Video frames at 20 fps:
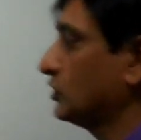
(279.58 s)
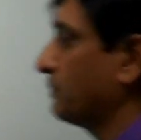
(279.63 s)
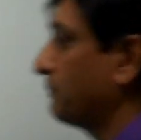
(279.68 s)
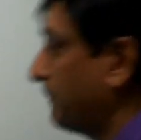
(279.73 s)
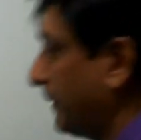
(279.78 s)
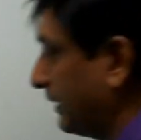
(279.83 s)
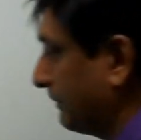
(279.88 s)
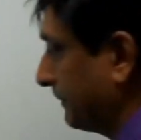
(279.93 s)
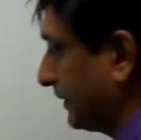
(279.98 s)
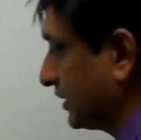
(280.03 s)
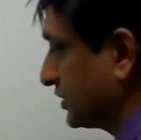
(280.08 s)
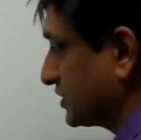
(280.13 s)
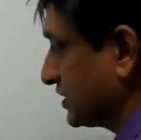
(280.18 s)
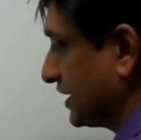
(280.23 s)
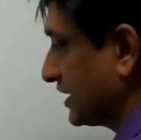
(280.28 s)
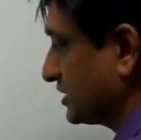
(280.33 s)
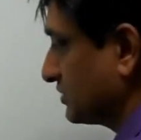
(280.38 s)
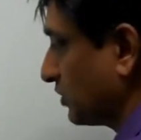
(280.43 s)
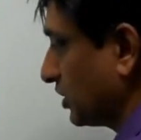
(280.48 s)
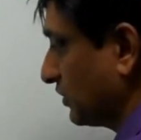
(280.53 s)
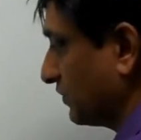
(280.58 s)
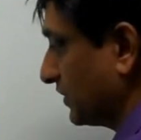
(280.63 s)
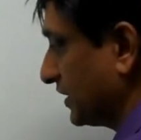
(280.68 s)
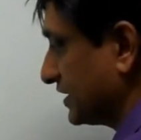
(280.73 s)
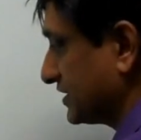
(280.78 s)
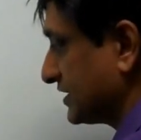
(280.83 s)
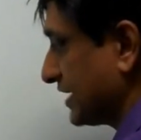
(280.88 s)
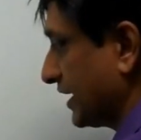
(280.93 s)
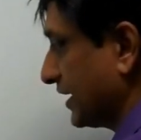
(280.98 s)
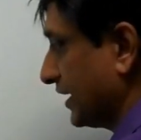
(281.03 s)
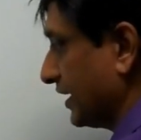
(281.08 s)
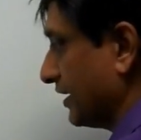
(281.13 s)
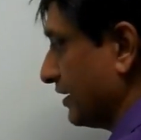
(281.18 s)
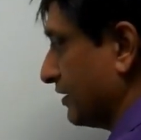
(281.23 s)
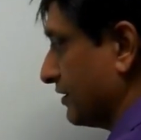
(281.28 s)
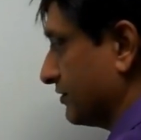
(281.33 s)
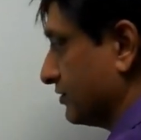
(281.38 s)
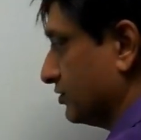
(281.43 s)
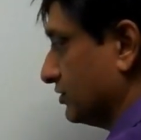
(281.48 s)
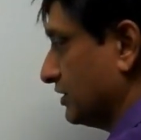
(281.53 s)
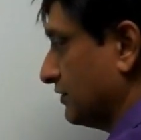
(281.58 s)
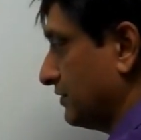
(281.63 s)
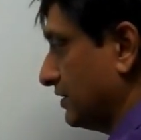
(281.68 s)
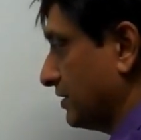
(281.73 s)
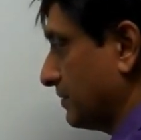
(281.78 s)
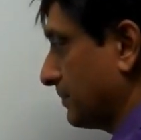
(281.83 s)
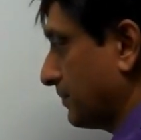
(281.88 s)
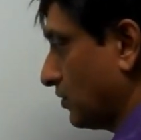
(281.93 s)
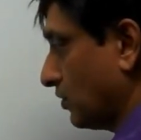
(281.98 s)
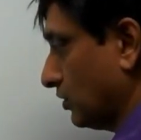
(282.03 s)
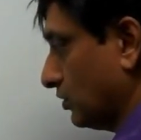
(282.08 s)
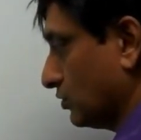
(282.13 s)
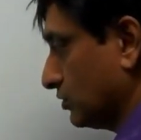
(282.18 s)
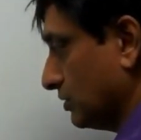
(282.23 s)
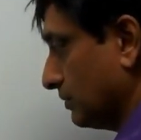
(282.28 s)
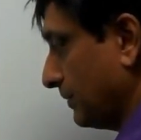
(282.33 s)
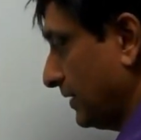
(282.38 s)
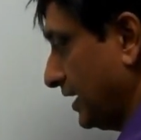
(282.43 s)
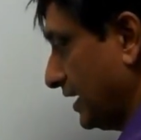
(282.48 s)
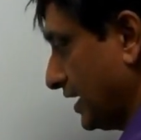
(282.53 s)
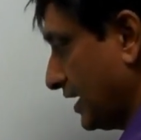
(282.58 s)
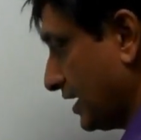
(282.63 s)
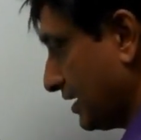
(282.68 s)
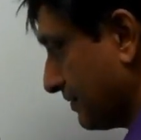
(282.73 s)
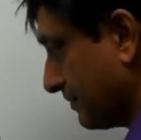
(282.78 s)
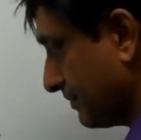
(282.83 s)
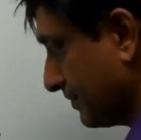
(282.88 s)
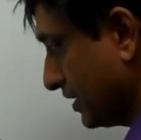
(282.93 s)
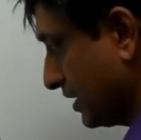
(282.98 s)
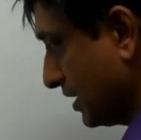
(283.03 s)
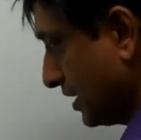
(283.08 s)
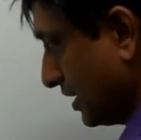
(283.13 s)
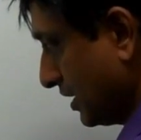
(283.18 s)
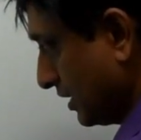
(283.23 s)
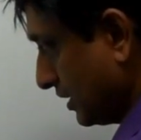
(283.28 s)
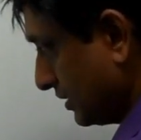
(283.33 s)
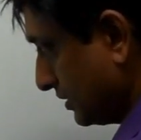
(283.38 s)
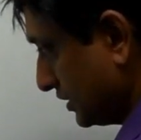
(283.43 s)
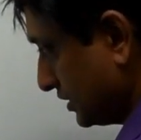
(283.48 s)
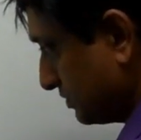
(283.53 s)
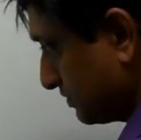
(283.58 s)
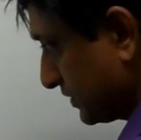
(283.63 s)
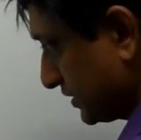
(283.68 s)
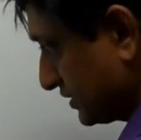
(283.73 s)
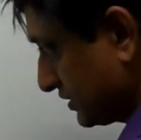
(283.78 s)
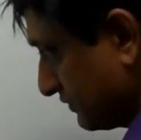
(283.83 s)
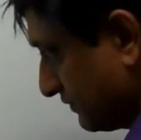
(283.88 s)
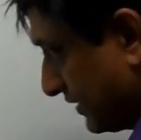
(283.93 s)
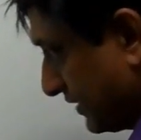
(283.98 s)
the big picture? That's what we're deciding here. So they will report to the PM. This person